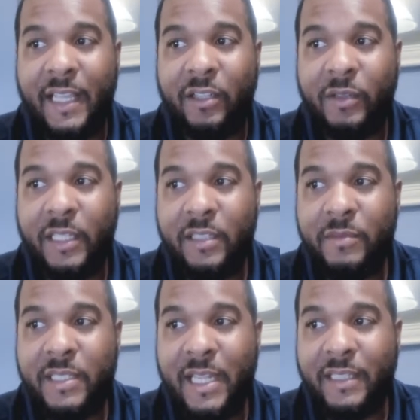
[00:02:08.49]
Elohim
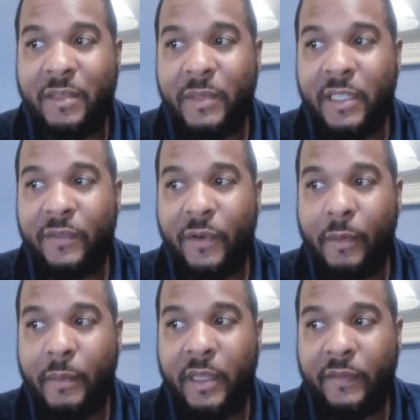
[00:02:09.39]
set them in the
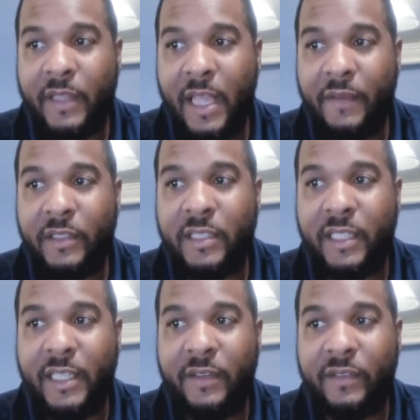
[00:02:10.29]
firmament of the heaven to
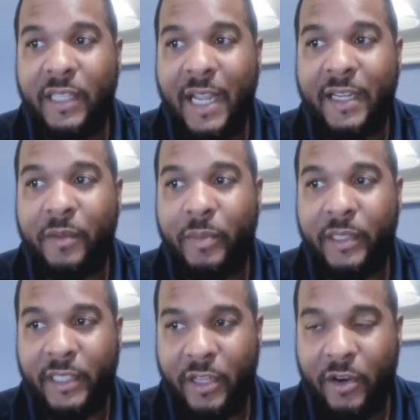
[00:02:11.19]
give light
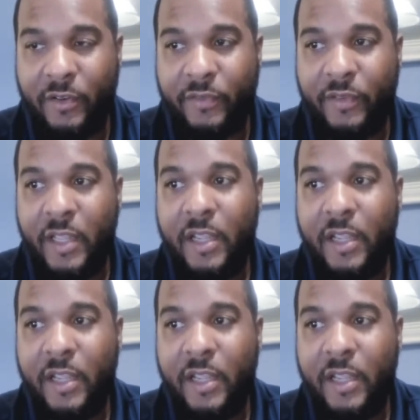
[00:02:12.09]
upon the earth."